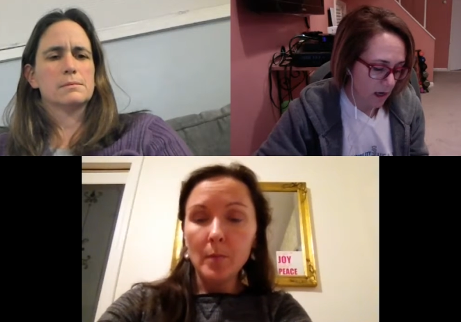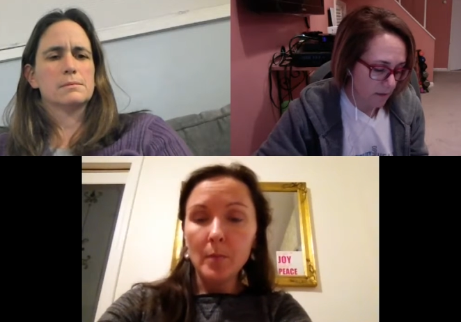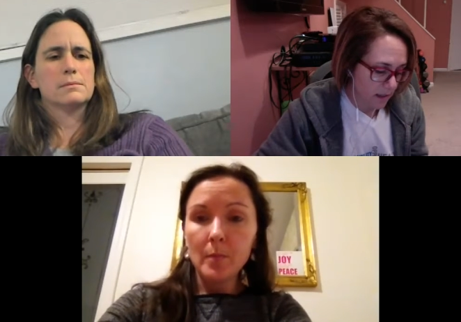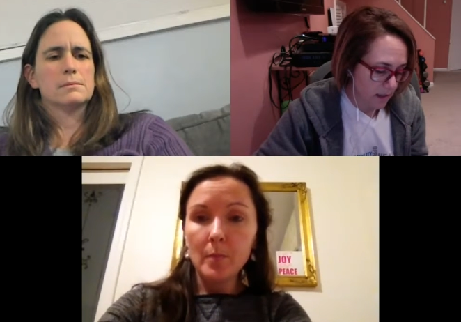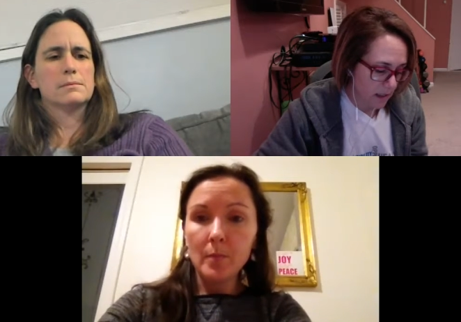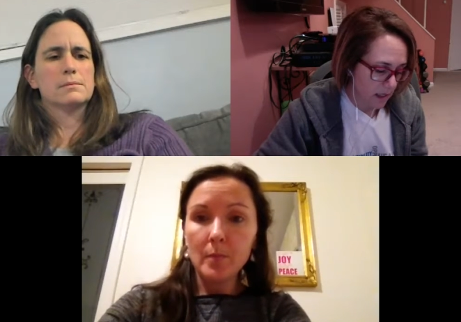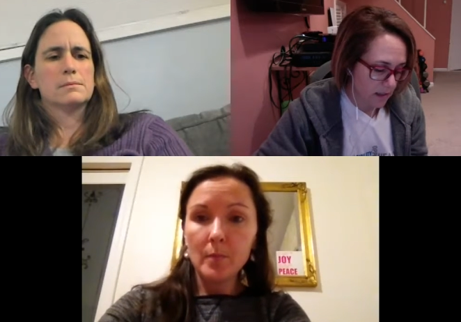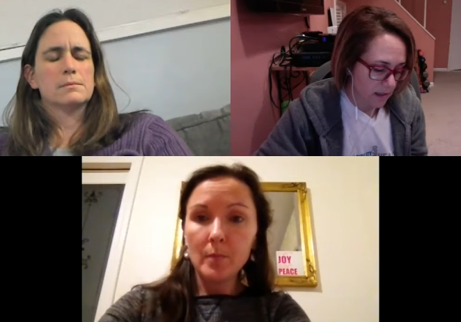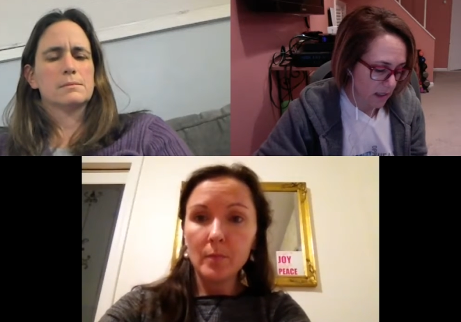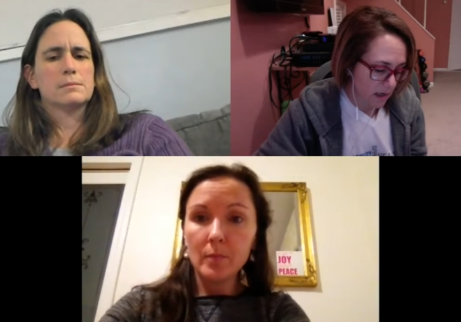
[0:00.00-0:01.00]
Speaker 1: mean it
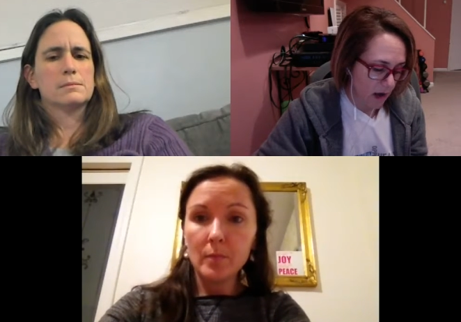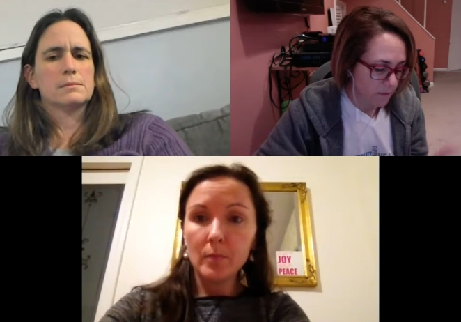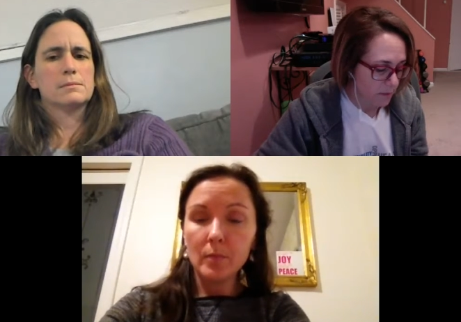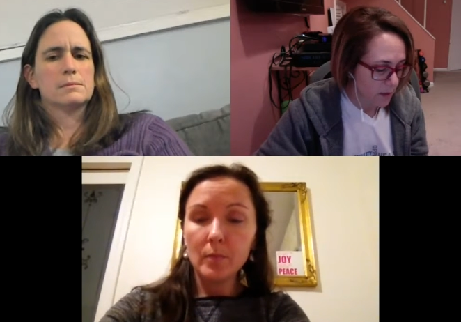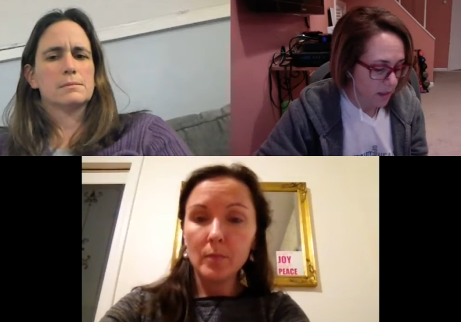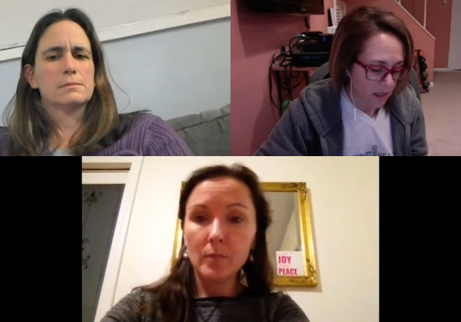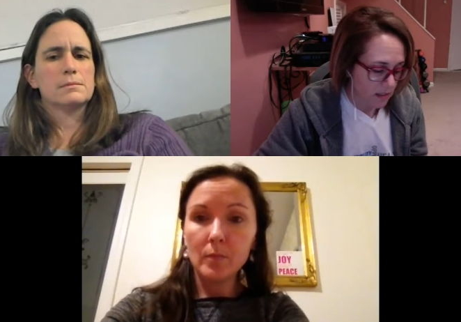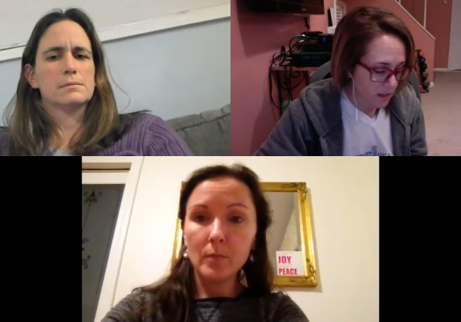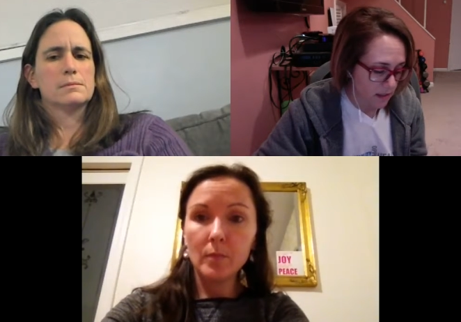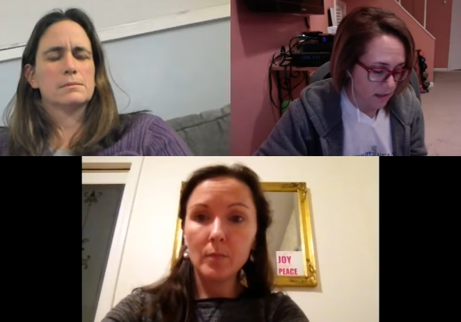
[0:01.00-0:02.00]
seems i'm being
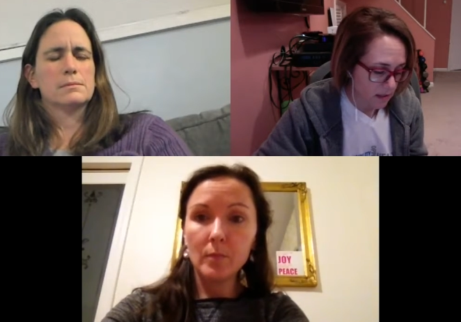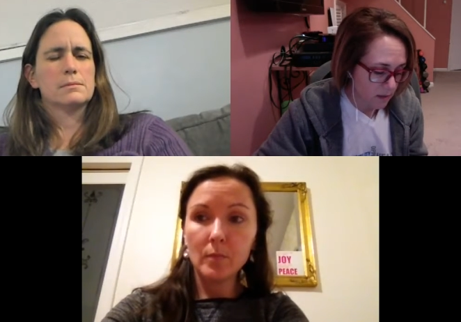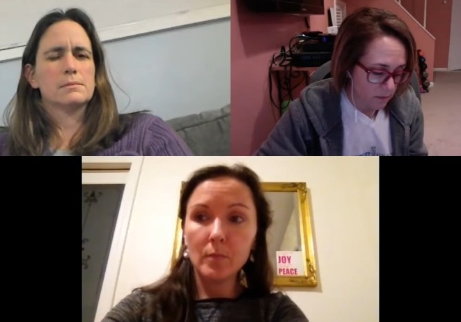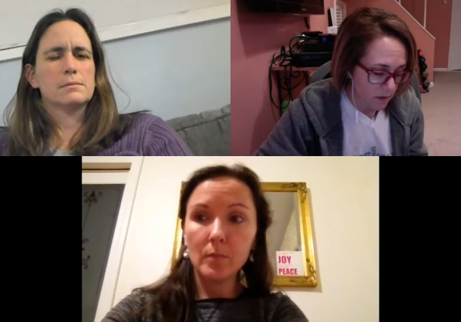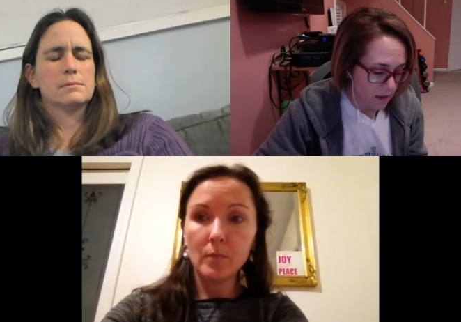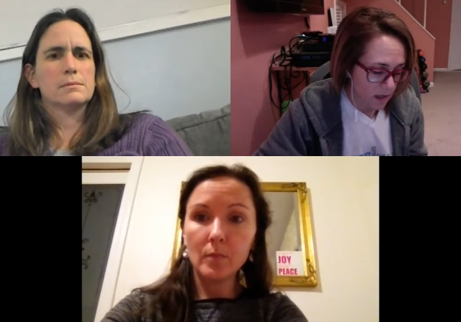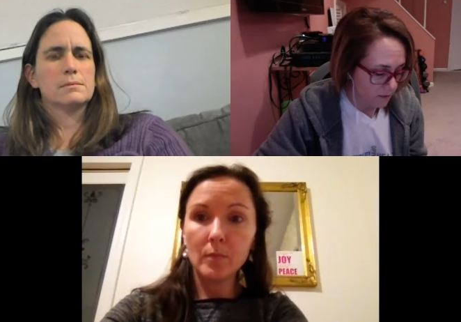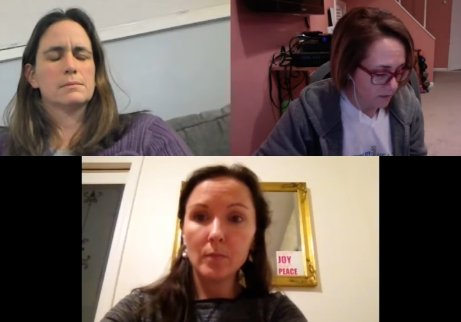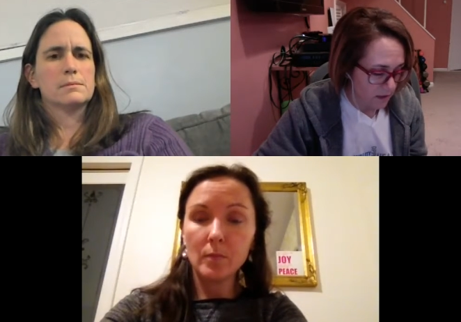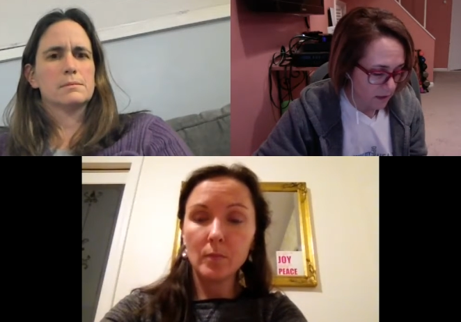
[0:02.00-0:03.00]
consistent with it
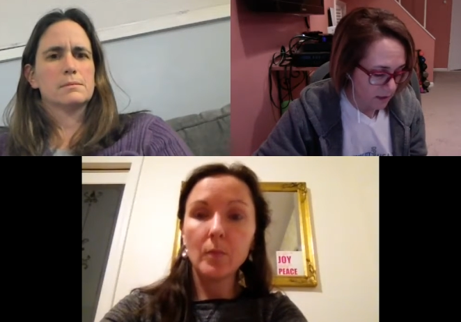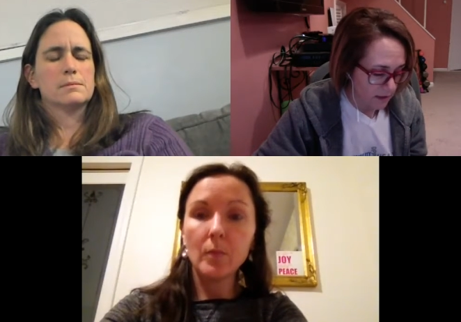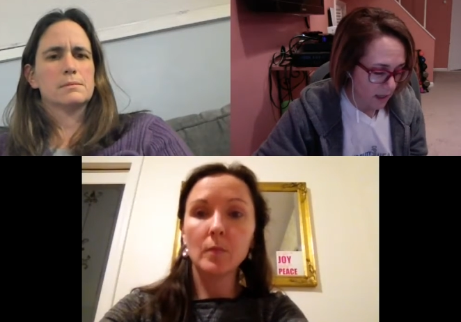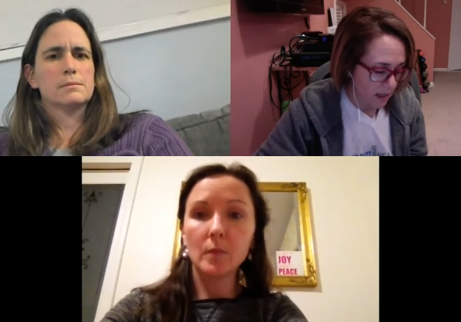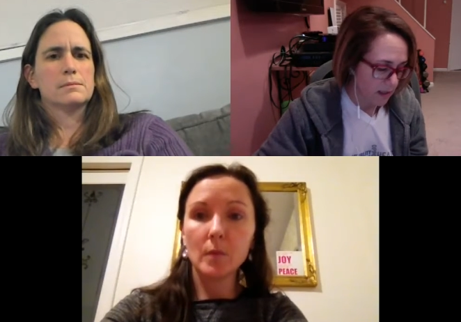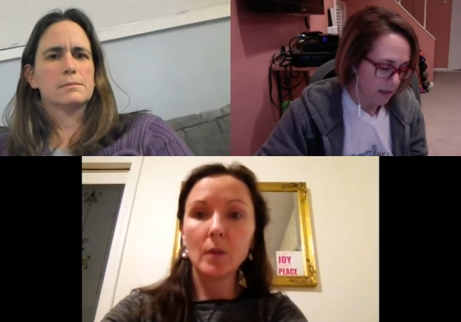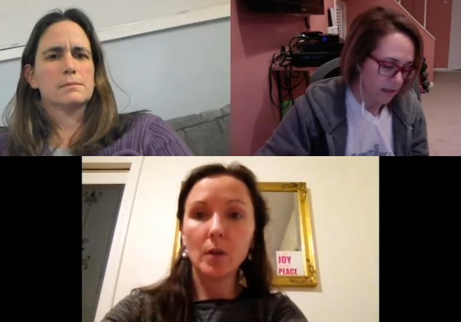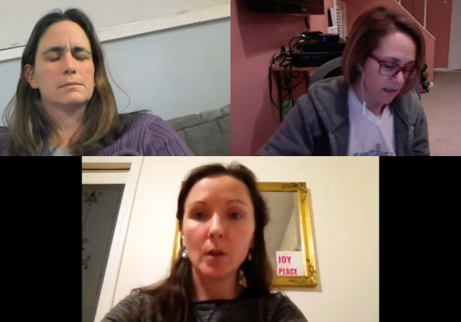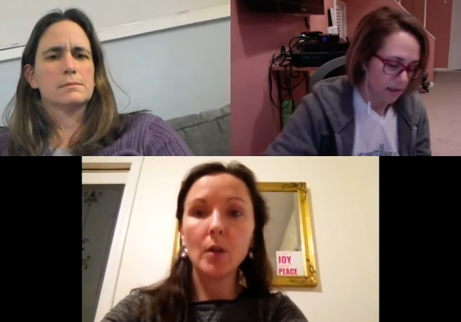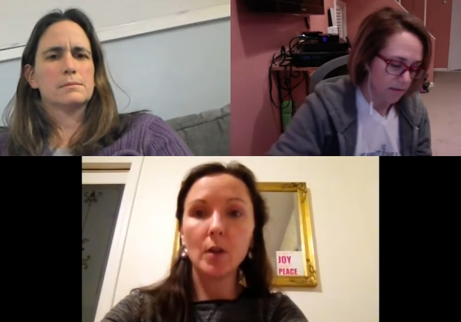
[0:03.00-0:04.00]
every single day and it
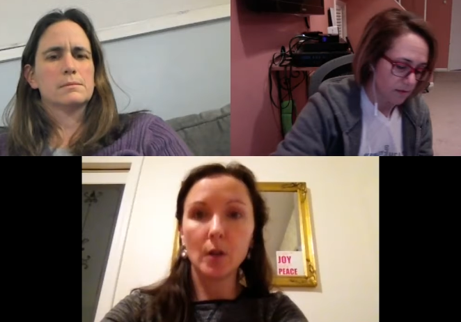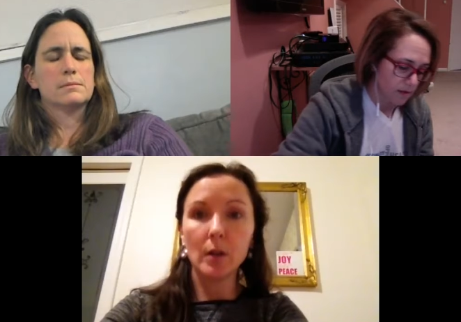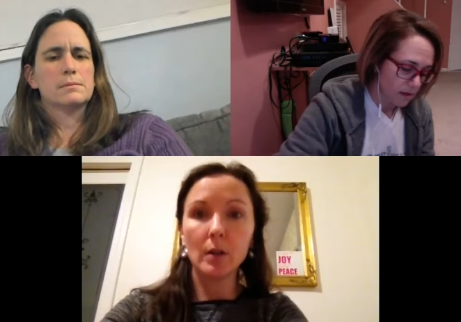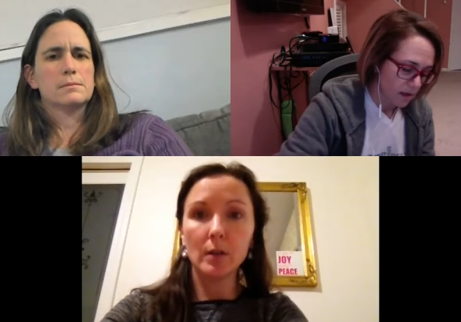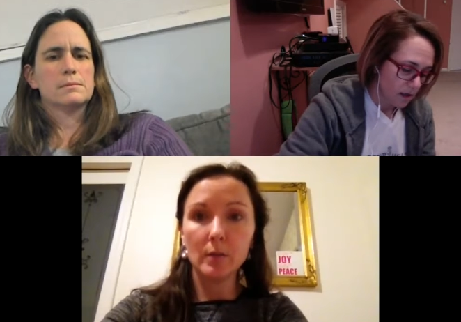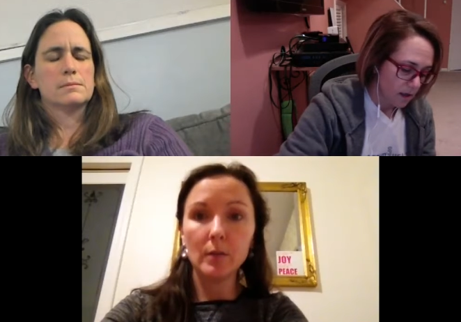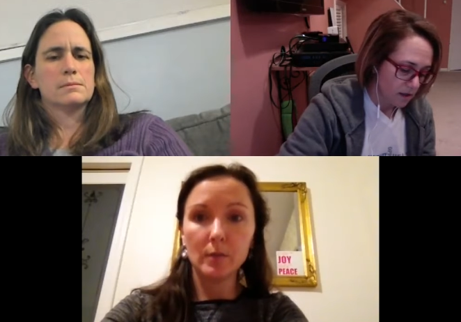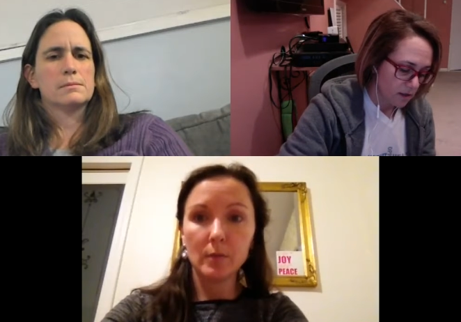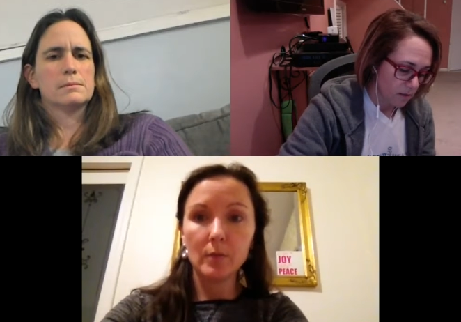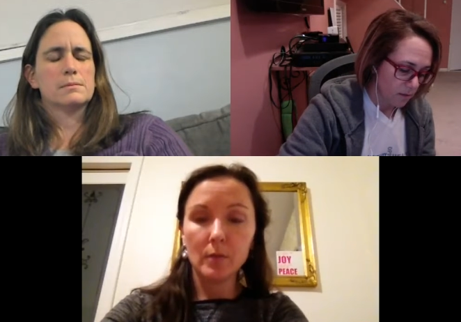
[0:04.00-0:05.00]
seems Good.
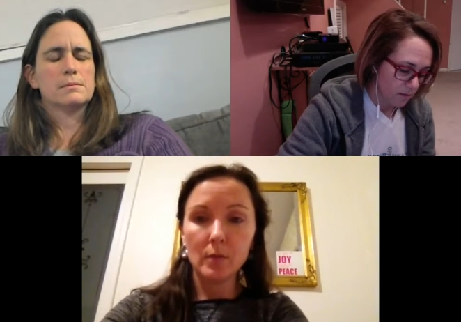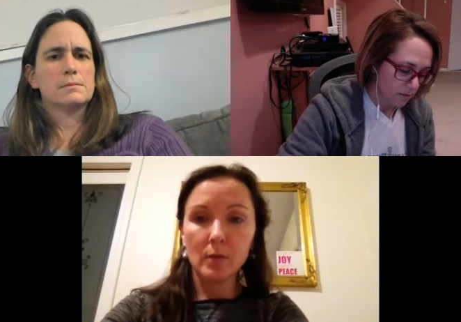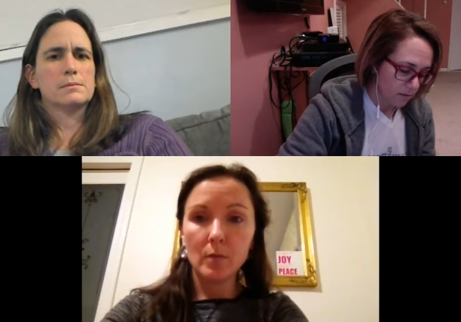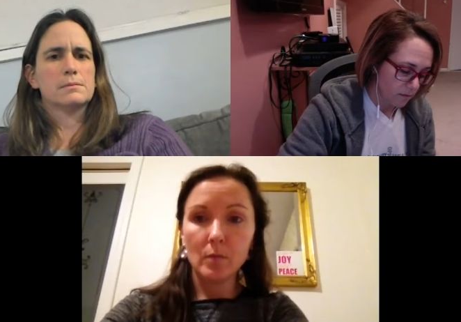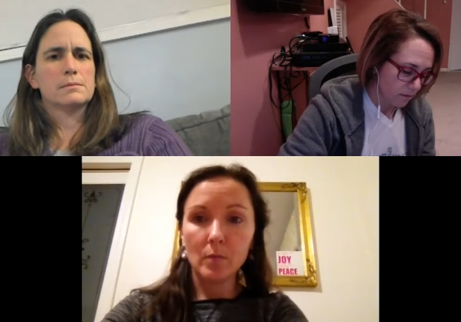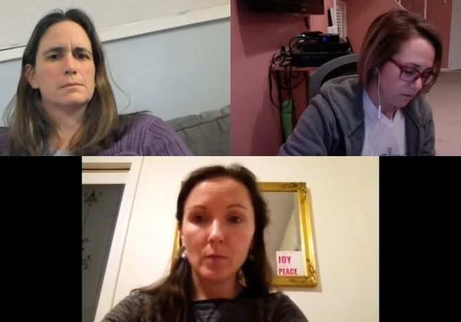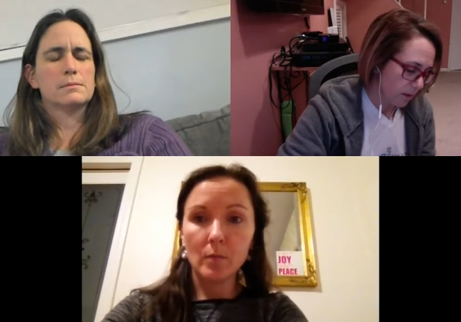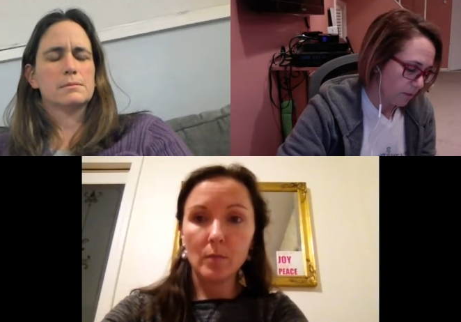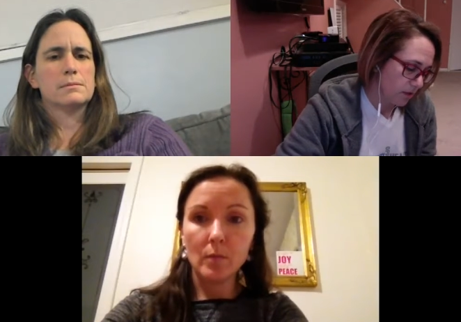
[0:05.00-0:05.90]
to people